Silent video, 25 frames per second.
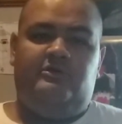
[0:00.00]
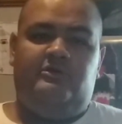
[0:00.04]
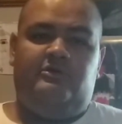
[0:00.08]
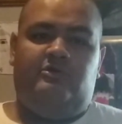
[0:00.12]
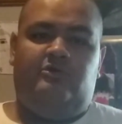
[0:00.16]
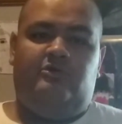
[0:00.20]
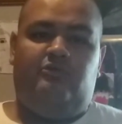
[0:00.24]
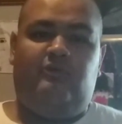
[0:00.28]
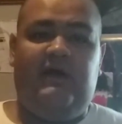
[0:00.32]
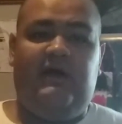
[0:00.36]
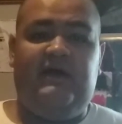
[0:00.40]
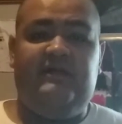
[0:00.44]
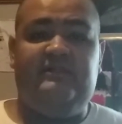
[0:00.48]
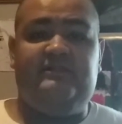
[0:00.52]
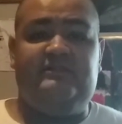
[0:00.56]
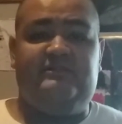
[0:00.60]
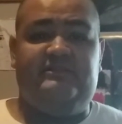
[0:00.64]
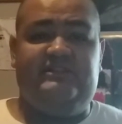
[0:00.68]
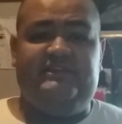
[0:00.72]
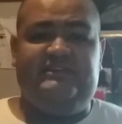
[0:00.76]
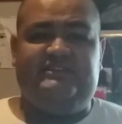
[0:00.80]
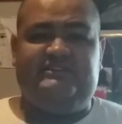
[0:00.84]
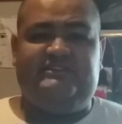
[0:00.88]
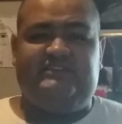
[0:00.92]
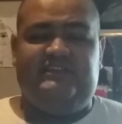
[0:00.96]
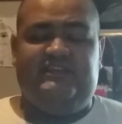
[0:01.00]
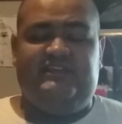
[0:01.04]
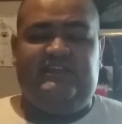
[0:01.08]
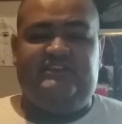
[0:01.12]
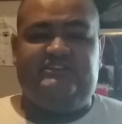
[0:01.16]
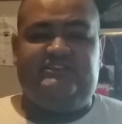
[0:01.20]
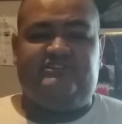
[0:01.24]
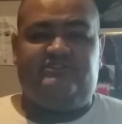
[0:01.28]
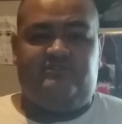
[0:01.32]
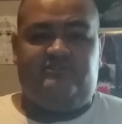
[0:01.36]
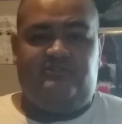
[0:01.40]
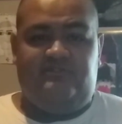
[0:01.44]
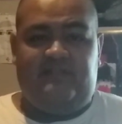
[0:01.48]
Well, at least in
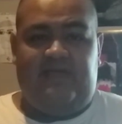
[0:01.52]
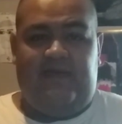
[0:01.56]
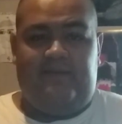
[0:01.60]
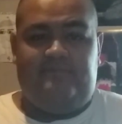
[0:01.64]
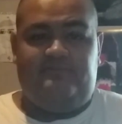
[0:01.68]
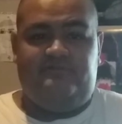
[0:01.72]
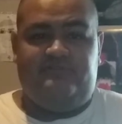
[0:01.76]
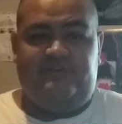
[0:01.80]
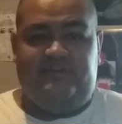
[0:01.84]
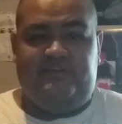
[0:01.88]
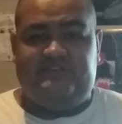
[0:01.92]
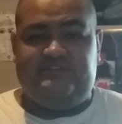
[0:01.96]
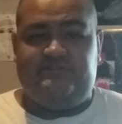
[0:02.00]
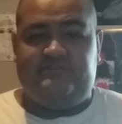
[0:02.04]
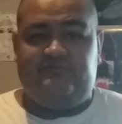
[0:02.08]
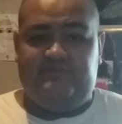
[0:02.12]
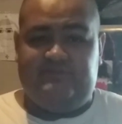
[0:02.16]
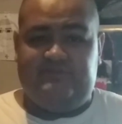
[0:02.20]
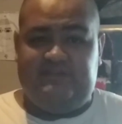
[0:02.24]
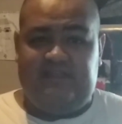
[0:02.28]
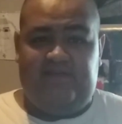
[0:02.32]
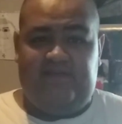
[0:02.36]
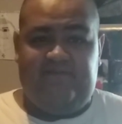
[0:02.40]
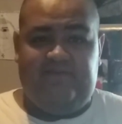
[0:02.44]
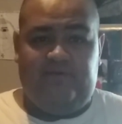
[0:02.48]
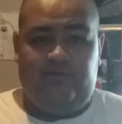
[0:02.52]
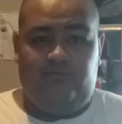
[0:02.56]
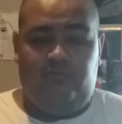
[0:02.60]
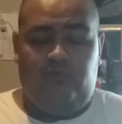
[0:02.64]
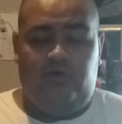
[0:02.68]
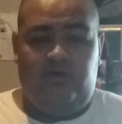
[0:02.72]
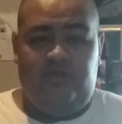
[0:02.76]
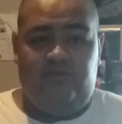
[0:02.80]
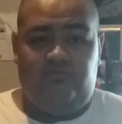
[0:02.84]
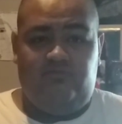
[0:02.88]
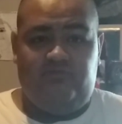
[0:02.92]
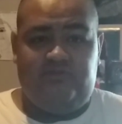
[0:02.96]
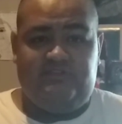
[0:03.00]
his collaboration with David
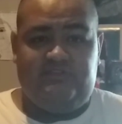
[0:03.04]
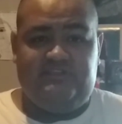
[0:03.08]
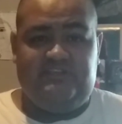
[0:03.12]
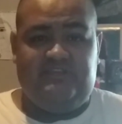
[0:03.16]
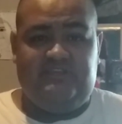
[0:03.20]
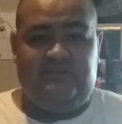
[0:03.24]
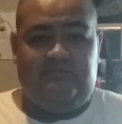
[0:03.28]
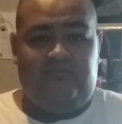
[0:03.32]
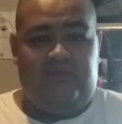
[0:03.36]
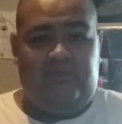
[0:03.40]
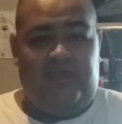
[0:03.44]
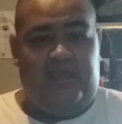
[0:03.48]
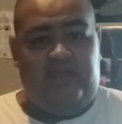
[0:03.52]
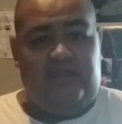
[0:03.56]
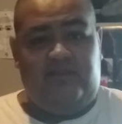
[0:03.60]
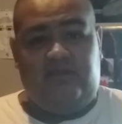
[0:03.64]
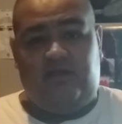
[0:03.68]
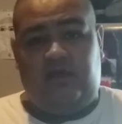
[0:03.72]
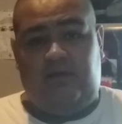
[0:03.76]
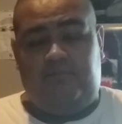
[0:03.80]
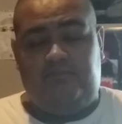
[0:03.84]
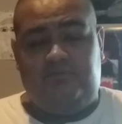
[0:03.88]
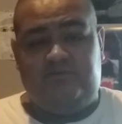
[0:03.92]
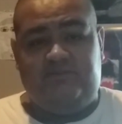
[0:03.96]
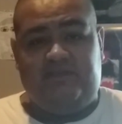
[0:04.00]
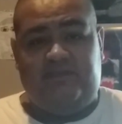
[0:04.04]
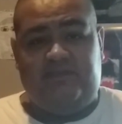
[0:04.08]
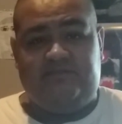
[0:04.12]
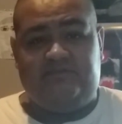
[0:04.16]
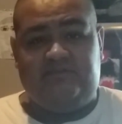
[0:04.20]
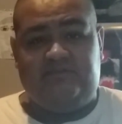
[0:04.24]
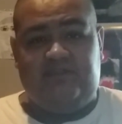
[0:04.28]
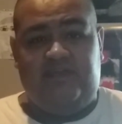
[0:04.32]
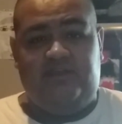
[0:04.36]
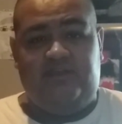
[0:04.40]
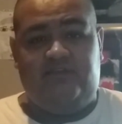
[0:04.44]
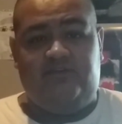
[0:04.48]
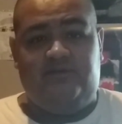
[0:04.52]
Wood, which he made a couple days
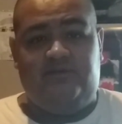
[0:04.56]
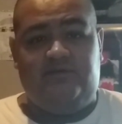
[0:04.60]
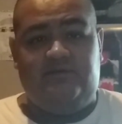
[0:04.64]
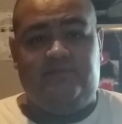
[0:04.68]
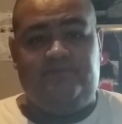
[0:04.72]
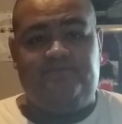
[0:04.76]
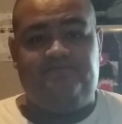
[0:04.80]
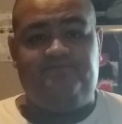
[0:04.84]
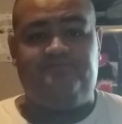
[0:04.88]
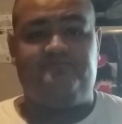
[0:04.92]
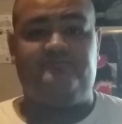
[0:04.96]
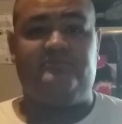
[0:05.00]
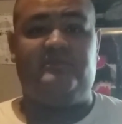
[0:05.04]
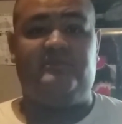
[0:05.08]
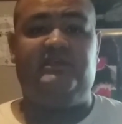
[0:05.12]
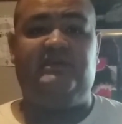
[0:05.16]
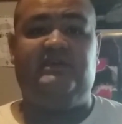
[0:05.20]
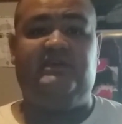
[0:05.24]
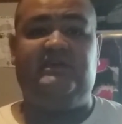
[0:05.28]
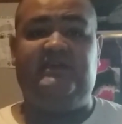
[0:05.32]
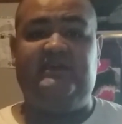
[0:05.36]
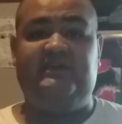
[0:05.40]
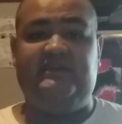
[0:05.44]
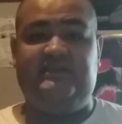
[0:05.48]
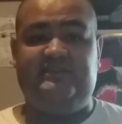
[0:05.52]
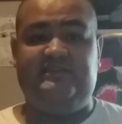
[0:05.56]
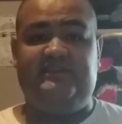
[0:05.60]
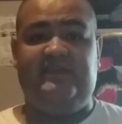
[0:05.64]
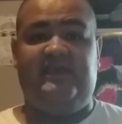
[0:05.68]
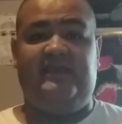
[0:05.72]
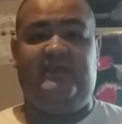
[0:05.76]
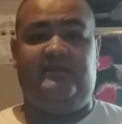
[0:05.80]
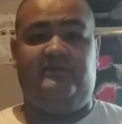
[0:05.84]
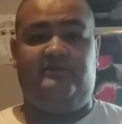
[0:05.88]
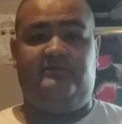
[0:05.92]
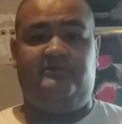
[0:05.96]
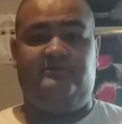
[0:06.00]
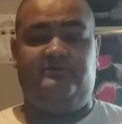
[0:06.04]
later, he
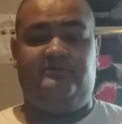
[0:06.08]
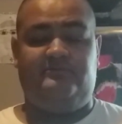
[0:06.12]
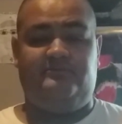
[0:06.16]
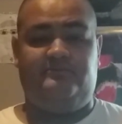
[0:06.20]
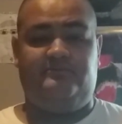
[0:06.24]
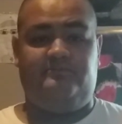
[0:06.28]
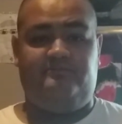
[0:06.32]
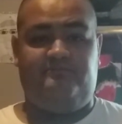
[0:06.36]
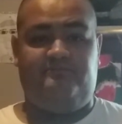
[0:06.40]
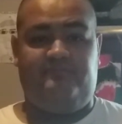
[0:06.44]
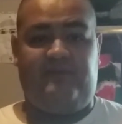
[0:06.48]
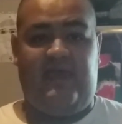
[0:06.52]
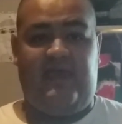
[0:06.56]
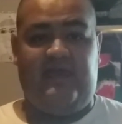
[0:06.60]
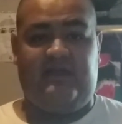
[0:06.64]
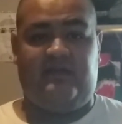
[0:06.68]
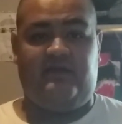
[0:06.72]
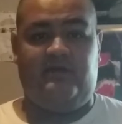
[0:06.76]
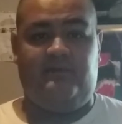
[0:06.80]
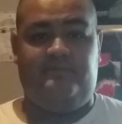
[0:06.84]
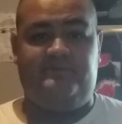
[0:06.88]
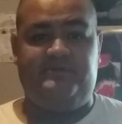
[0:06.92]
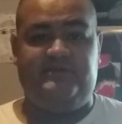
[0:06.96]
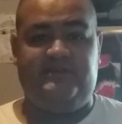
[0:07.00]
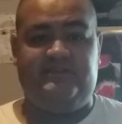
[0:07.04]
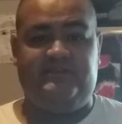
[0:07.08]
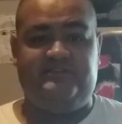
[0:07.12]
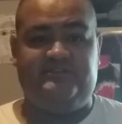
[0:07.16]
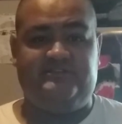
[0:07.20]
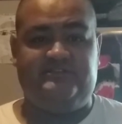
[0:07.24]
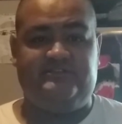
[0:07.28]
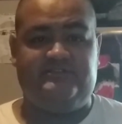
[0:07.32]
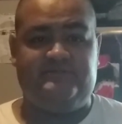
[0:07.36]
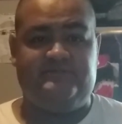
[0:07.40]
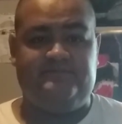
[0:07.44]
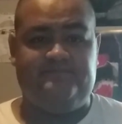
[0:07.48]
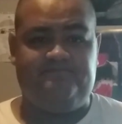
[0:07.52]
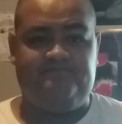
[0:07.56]
did back up his
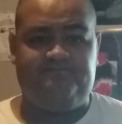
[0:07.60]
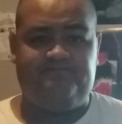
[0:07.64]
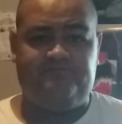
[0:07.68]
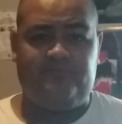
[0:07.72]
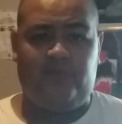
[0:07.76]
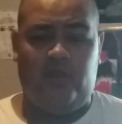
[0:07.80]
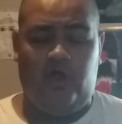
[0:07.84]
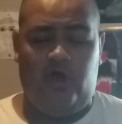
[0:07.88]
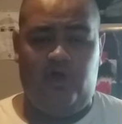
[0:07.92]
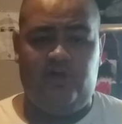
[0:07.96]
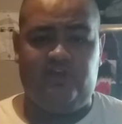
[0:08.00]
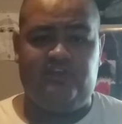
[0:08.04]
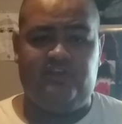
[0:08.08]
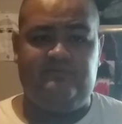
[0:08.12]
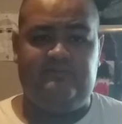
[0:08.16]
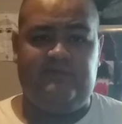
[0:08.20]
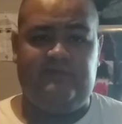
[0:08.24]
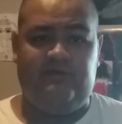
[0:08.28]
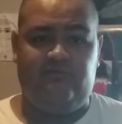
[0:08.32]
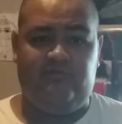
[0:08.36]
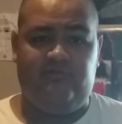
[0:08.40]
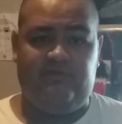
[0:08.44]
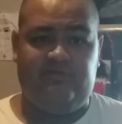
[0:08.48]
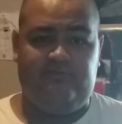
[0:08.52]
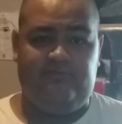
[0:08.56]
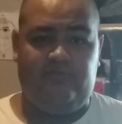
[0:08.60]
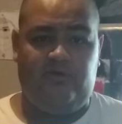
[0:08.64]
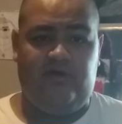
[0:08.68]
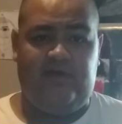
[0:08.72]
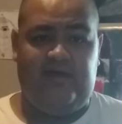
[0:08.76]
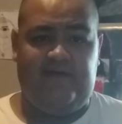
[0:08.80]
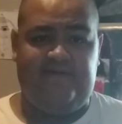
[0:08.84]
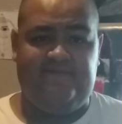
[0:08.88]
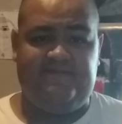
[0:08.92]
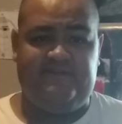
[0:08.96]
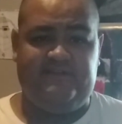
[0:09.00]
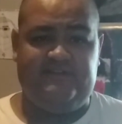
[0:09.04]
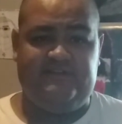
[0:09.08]
argument with more
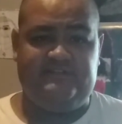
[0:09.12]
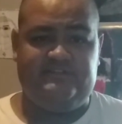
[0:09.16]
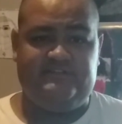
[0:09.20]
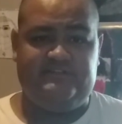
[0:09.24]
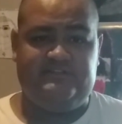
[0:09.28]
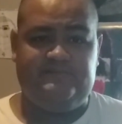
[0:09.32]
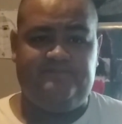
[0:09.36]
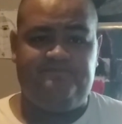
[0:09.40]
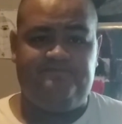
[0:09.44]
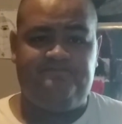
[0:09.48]
evidence.